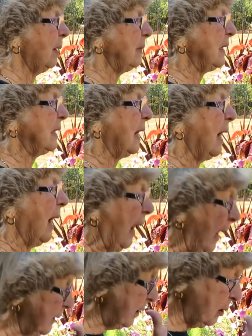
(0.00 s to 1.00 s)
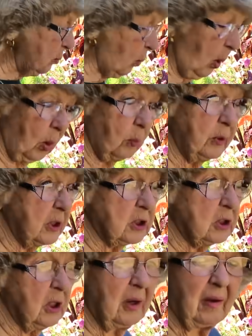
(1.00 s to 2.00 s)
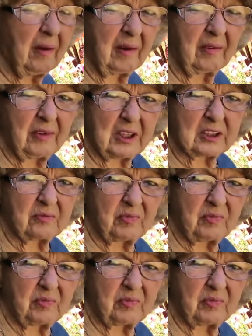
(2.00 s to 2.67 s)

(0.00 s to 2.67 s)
I mean, I didn't want this, this